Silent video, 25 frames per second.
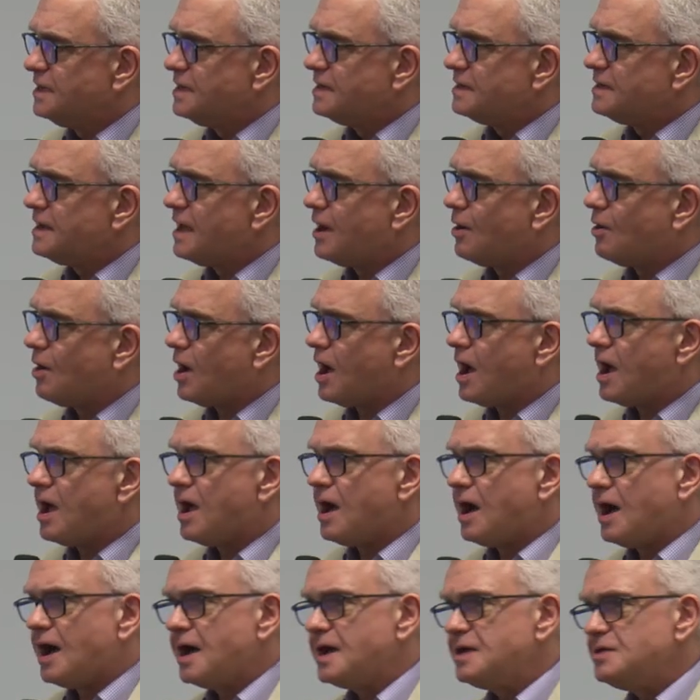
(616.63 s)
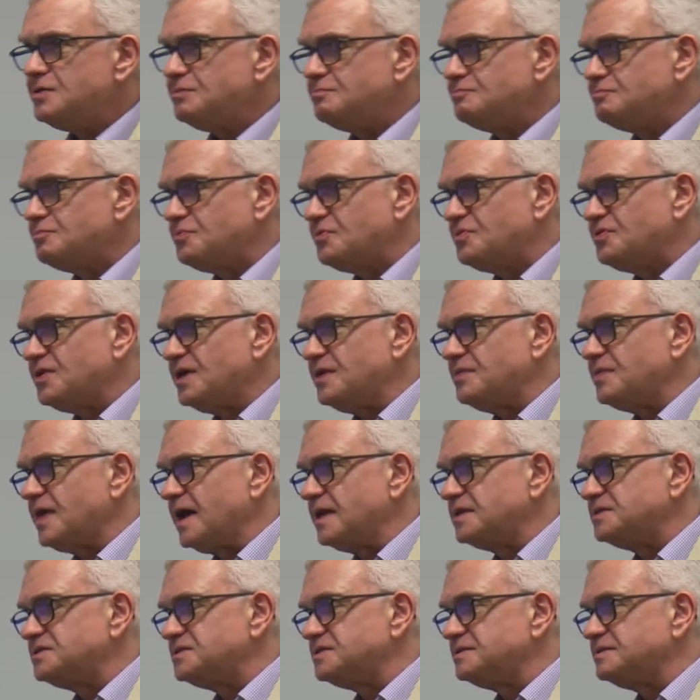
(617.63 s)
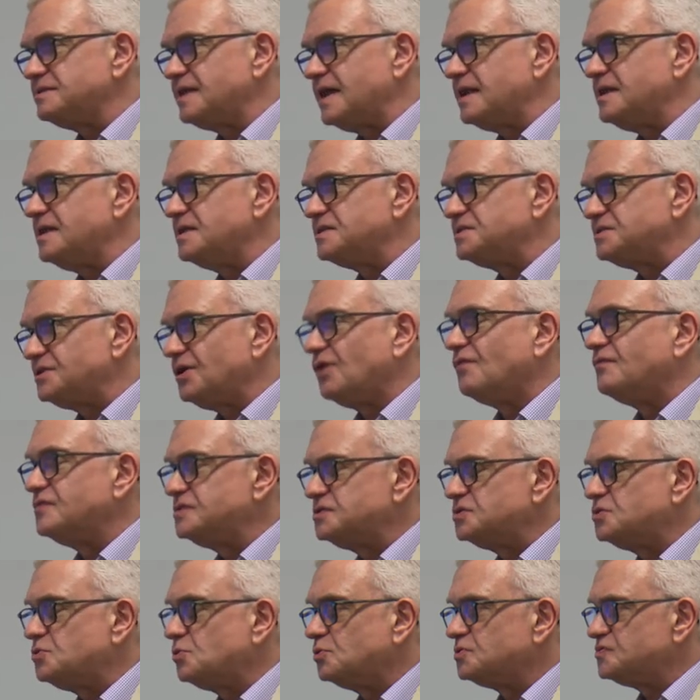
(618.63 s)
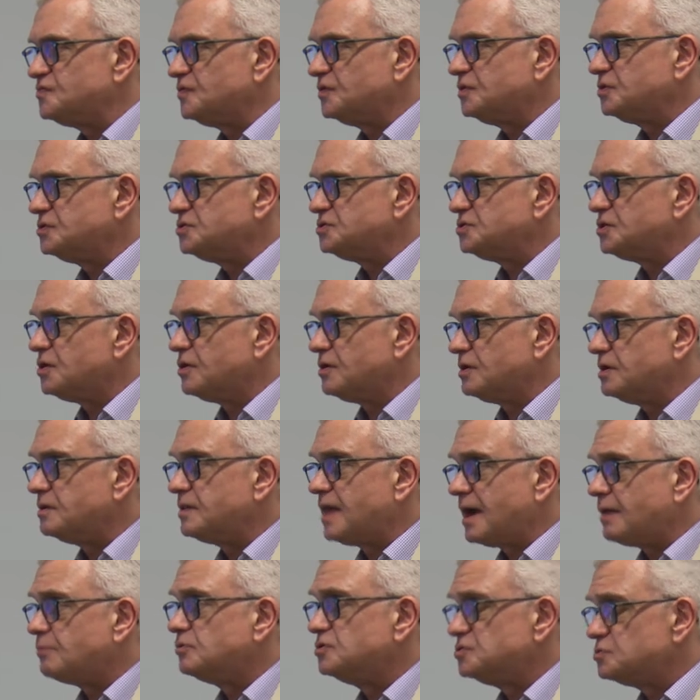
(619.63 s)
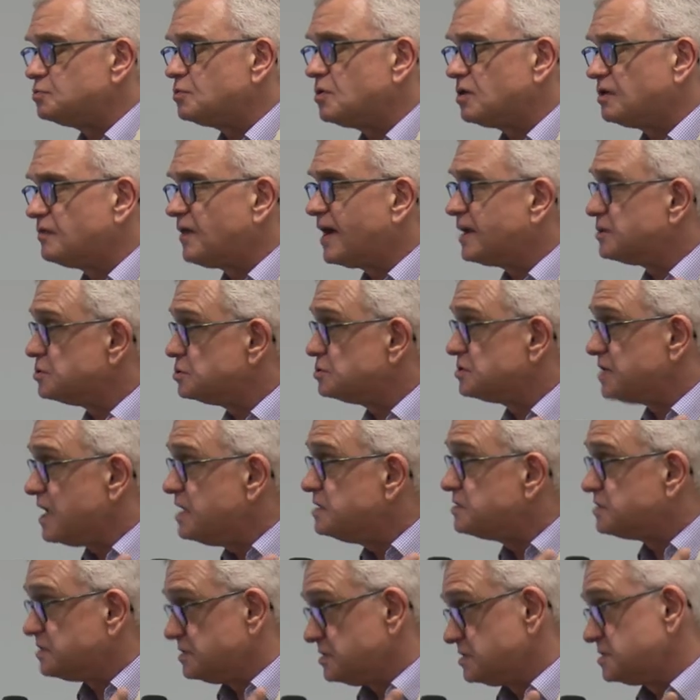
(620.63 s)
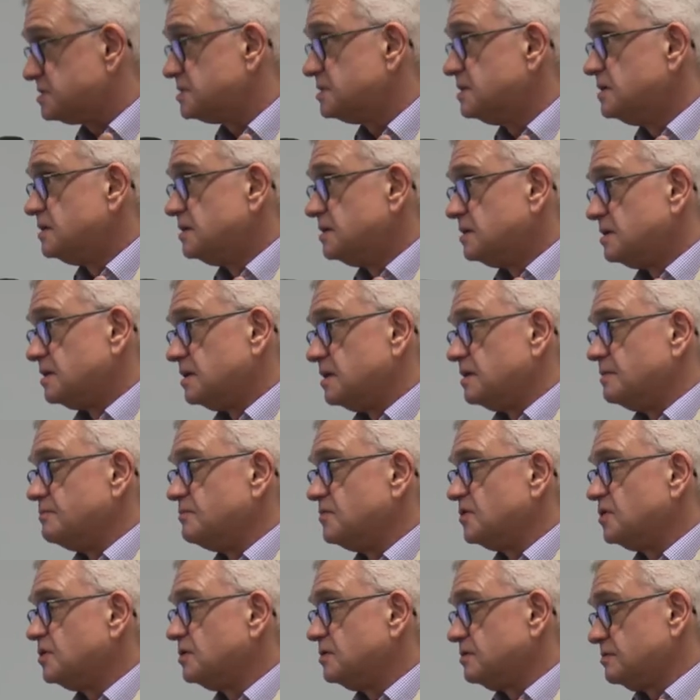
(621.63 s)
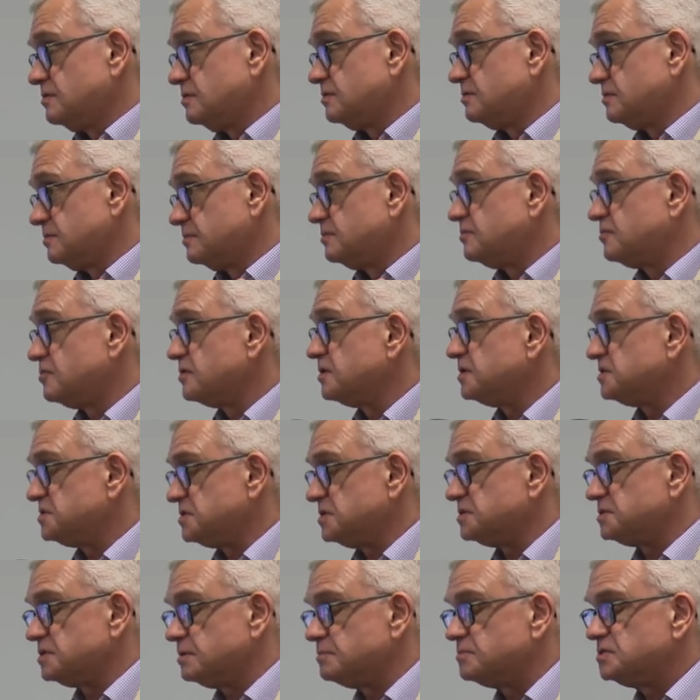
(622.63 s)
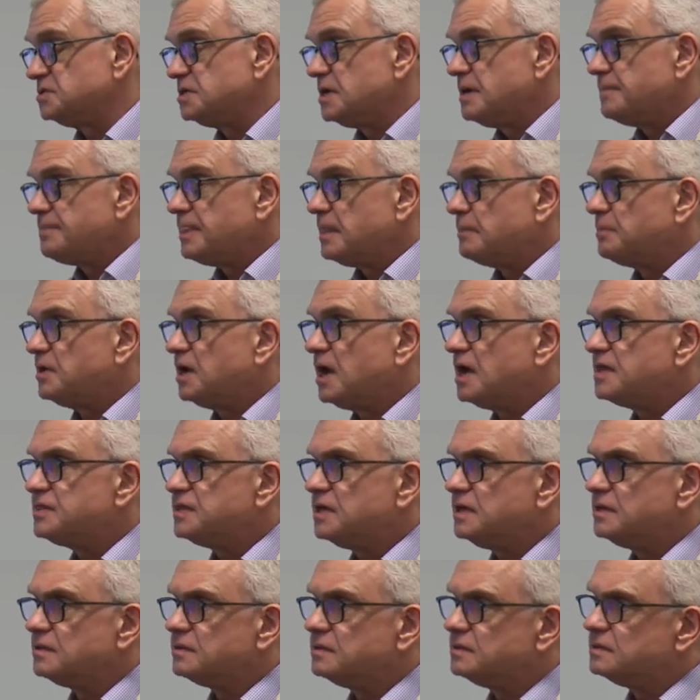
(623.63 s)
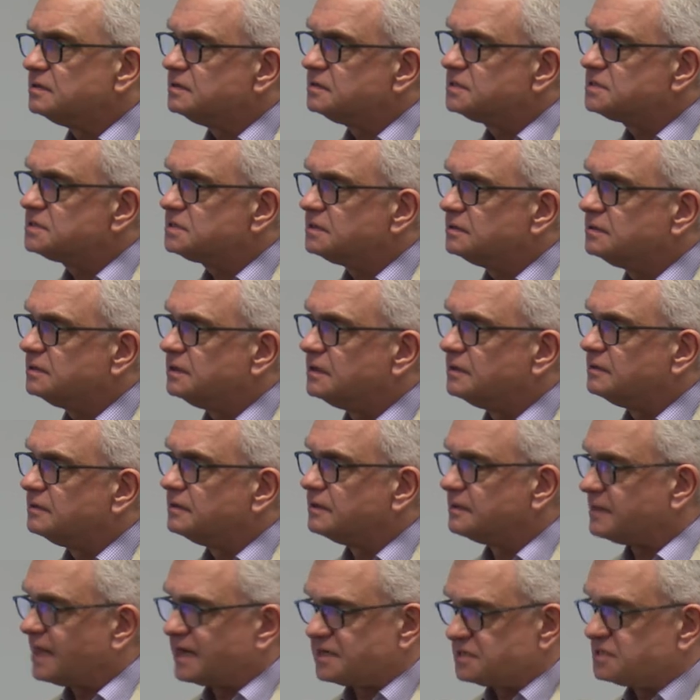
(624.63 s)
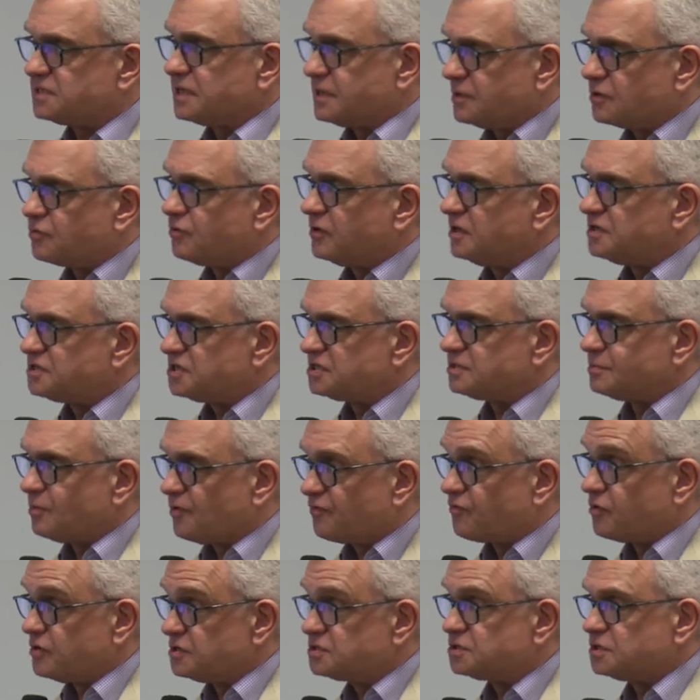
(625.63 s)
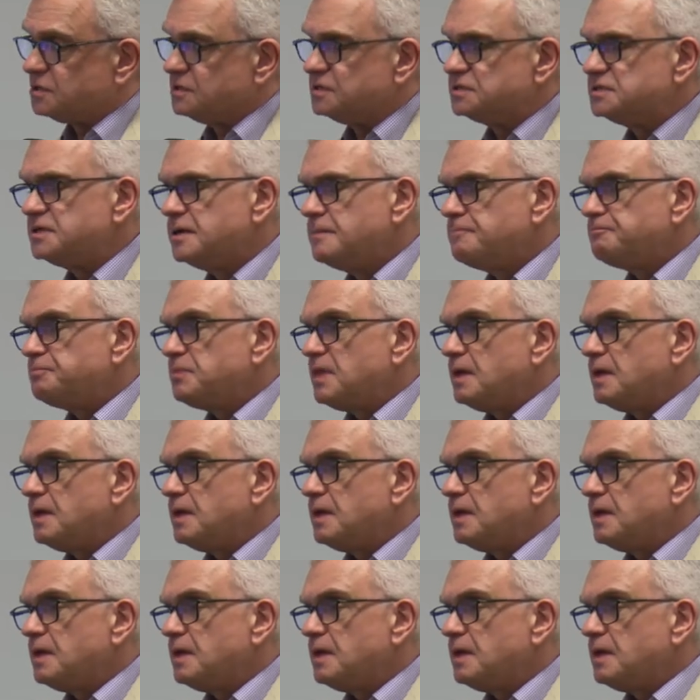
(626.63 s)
Yep. Now, I, I, think that's, that in itself is a cause for concern, and that was one of Andrew Denton's um, uh, criticisms. But I think that, that is to say, the criticism of Christians.